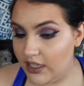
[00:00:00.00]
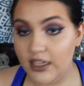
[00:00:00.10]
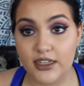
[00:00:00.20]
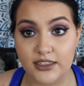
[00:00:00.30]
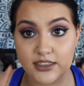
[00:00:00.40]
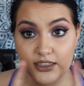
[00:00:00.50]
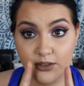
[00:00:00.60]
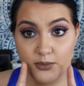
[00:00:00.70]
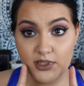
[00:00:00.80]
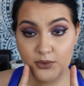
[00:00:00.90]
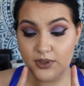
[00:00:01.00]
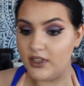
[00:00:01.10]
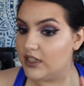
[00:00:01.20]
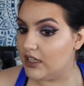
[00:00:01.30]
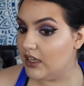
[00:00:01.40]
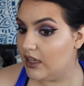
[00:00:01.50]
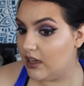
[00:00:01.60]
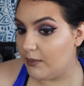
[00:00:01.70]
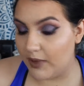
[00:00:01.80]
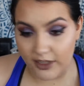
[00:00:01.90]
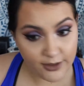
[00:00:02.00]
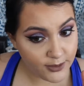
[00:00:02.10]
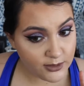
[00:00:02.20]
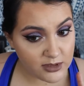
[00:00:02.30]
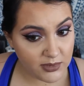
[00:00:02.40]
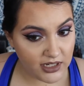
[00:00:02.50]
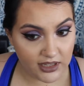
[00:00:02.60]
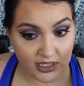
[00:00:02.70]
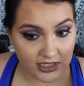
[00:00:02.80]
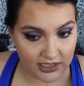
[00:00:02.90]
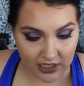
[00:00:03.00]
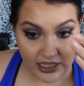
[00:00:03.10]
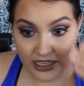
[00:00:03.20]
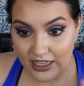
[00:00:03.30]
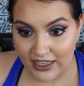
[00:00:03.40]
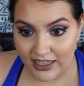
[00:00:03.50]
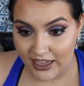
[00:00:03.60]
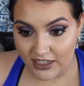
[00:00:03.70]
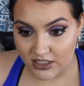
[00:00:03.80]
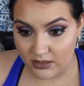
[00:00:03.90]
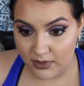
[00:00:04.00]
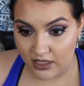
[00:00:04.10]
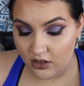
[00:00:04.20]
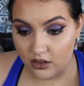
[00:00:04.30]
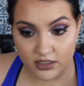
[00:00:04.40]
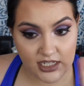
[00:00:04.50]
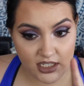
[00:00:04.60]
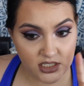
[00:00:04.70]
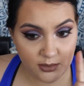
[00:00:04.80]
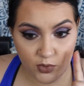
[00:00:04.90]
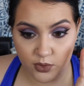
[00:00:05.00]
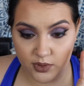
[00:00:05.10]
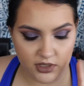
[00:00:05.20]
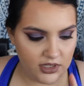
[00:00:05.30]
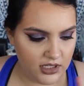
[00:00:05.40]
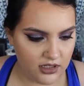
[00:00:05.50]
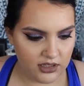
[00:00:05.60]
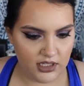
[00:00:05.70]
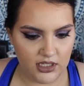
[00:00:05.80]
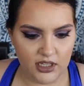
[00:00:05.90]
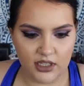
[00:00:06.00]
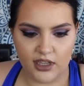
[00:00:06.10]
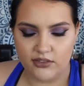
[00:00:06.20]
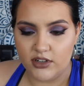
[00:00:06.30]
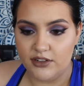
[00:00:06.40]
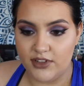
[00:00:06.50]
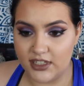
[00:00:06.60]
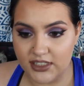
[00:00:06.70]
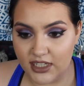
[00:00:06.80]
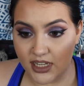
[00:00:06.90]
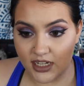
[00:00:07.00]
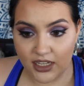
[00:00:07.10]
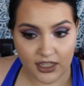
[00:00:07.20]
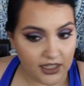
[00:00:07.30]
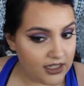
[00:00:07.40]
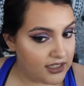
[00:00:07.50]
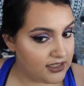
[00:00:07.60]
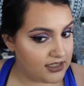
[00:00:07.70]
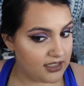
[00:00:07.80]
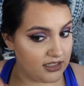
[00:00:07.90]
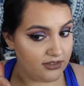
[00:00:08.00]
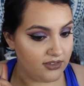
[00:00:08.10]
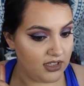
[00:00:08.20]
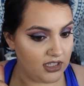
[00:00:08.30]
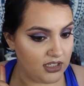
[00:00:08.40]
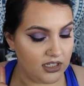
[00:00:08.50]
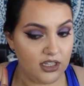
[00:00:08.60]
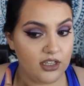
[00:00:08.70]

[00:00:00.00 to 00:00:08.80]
It is a little bit oily on my nose, but nothing like actually bad at all. It's actually more oily on the Cover FX side instead of the